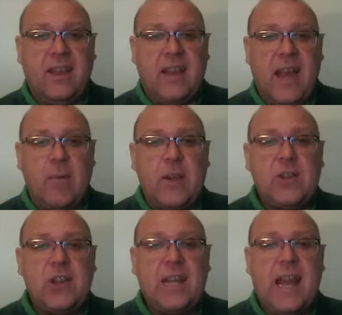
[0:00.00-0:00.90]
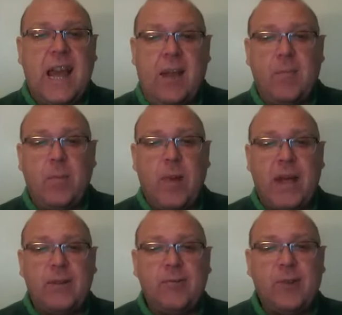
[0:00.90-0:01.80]
And when she came, the
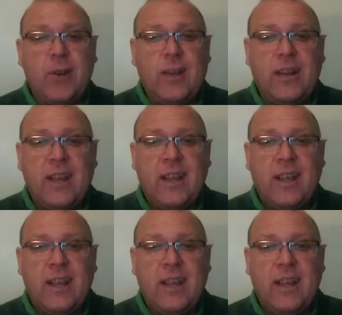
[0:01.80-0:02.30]
man of God,